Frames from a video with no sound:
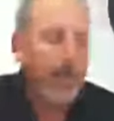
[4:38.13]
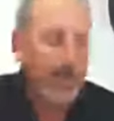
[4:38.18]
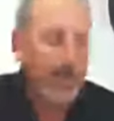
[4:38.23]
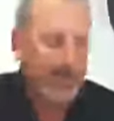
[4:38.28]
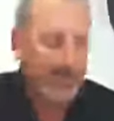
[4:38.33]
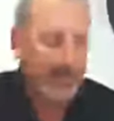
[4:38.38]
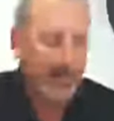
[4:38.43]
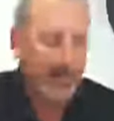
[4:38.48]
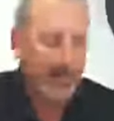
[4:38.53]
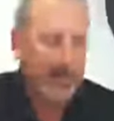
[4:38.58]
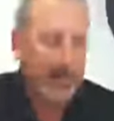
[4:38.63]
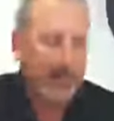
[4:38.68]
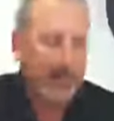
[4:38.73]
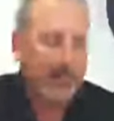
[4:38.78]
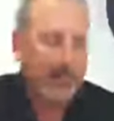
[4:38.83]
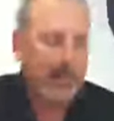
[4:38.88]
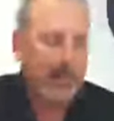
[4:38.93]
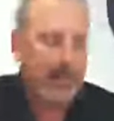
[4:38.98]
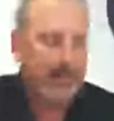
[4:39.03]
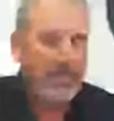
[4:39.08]
Section
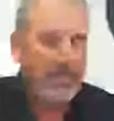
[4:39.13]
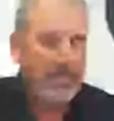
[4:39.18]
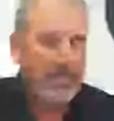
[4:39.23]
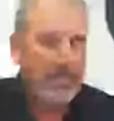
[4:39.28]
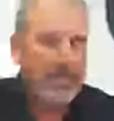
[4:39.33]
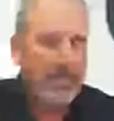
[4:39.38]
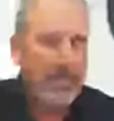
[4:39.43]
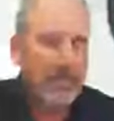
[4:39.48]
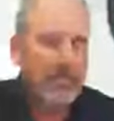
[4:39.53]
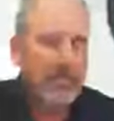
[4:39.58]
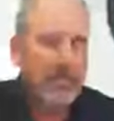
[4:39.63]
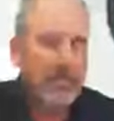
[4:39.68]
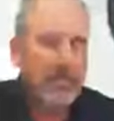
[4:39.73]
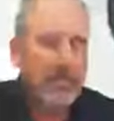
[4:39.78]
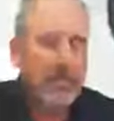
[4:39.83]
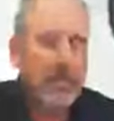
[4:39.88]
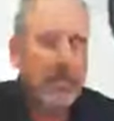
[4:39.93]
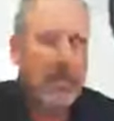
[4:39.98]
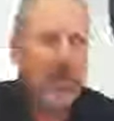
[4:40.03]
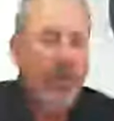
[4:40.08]
7 says,
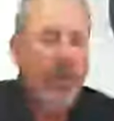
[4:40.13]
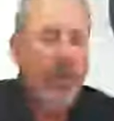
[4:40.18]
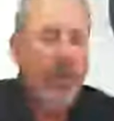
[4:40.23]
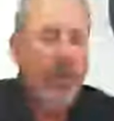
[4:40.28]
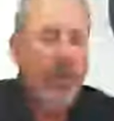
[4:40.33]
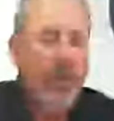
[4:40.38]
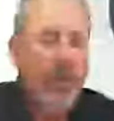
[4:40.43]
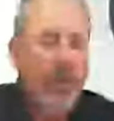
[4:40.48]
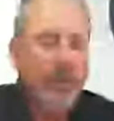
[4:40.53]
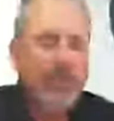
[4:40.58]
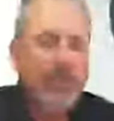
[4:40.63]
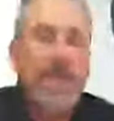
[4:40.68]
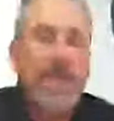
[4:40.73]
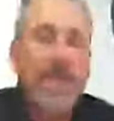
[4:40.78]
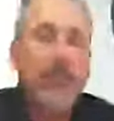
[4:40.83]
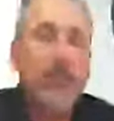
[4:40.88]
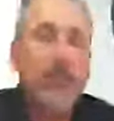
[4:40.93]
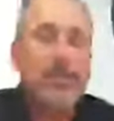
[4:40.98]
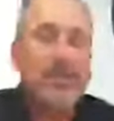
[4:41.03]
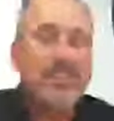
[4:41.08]
can
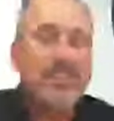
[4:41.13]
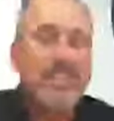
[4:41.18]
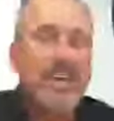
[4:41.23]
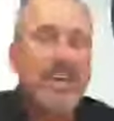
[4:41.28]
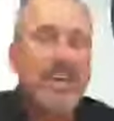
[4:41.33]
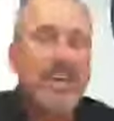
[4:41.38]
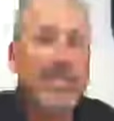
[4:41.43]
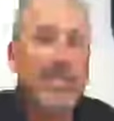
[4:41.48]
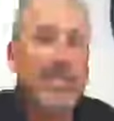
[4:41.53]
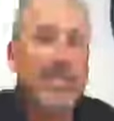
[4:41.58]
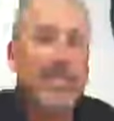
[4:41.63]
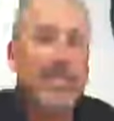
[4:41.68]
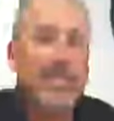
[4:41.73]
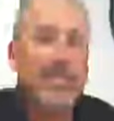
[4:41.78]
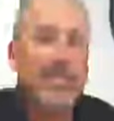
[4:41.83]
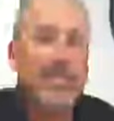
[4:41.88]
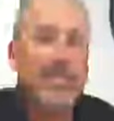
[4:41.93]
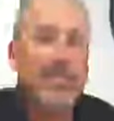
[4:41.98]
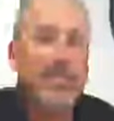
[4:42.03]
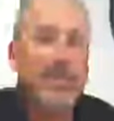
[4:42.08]
you assign the
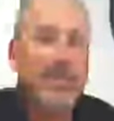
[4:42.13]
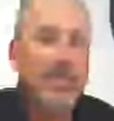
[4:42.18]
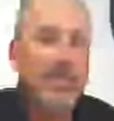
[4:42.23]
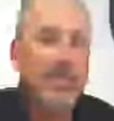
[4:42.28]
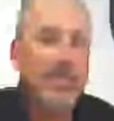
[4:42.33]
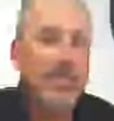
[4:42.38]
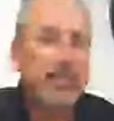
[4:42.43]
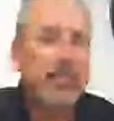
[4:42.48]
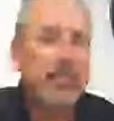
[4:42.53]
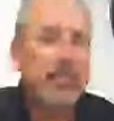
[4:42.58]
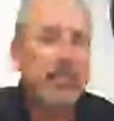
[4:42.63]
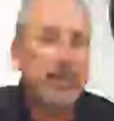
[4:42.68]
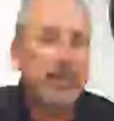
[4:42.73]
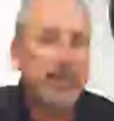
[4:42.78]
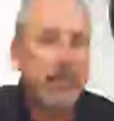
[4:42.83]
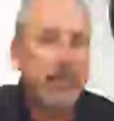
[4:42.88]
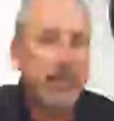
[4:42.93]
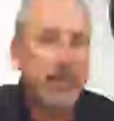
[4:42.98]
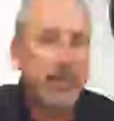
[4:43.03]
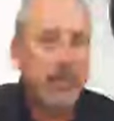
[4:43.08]
contract to someone
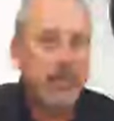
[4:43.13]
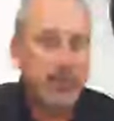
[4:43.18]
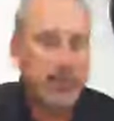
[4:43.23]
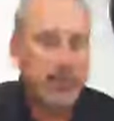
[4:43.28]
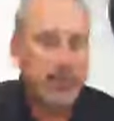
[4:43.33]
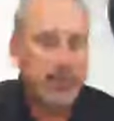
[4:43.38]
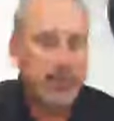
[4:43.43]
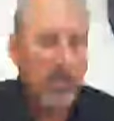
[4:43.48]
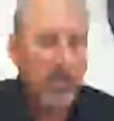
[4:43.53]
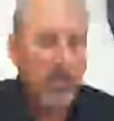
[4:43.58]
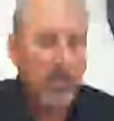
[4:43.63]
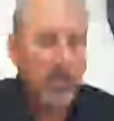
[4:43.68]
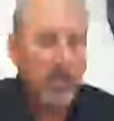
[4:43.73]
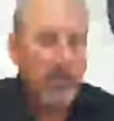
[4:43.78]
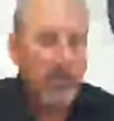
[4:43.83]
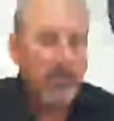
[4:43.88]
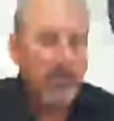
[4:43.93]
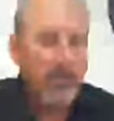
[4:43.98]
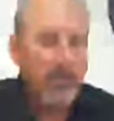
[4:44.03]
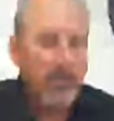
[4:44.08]
else?
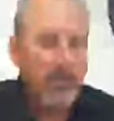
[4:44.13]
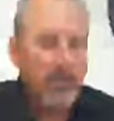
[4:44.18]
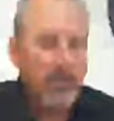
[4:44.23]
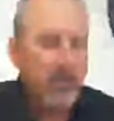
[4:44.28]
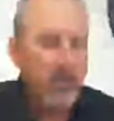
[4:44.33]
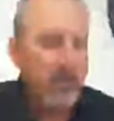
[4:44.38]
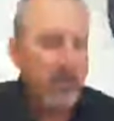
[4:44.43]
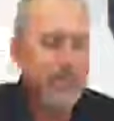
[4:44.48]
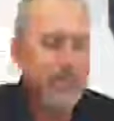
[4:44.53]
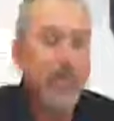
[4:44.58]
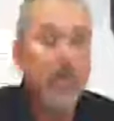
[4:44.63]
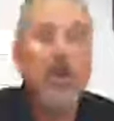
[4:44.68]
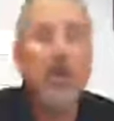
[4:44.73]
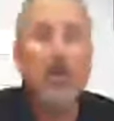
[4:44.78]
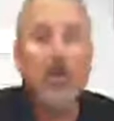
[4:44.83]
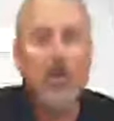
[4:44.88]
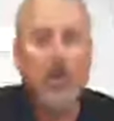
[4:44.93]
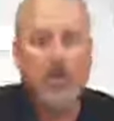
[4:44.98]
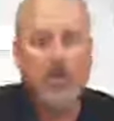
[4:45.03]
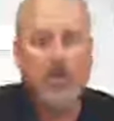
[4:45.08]
Typically we
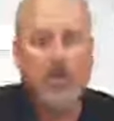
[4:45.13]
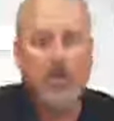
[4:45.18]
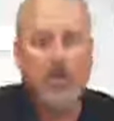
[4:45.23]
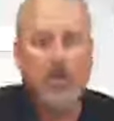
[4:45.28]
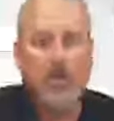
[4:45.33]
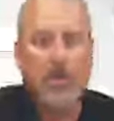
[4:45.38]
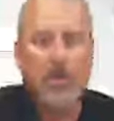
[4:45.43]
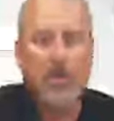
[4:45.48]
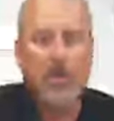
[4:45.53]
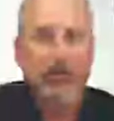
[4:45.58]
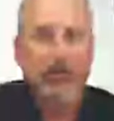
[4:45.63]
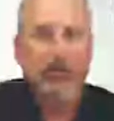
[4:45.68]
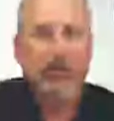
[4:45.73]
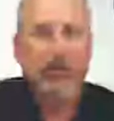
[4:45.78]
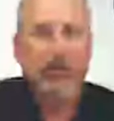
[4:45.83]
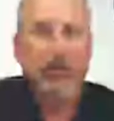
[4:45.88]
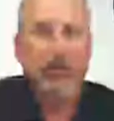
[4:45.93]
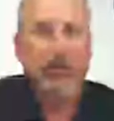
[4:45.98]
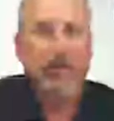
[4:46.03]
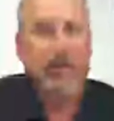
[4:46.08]
don't want to be able to
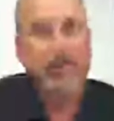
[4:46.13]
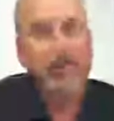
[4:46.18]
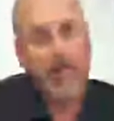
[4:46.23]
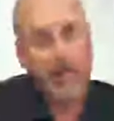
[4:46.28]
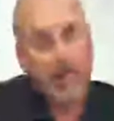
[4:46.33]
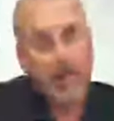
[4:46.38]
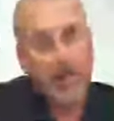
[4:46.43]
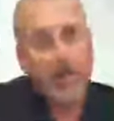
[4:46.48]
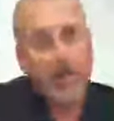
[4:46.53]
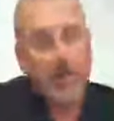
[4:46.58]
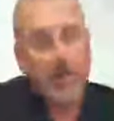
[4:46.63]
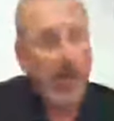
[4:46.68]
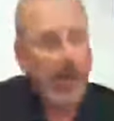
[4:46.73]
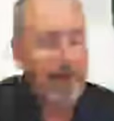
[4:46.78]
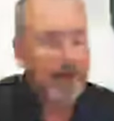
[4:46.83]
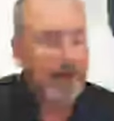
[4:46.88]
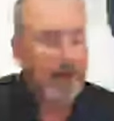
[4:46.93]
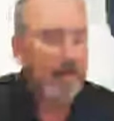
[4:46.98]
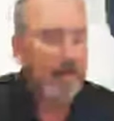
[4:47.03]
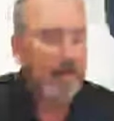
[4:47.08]
assign, but you
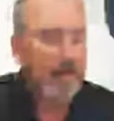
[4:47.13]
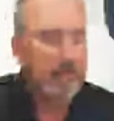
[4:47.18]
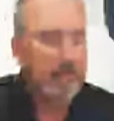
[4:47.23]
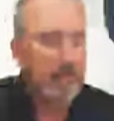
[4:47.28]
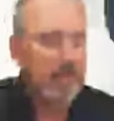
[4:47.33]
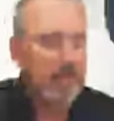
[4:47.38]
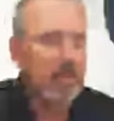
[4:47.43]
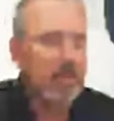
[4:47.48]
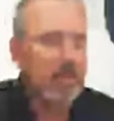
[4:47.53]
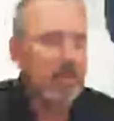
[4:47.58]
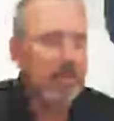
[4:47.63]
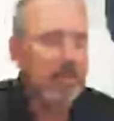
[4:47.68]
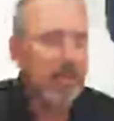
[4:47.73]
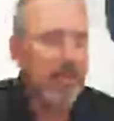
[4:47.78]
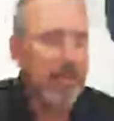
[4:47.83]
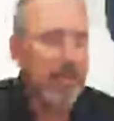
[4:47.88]
have the option to assign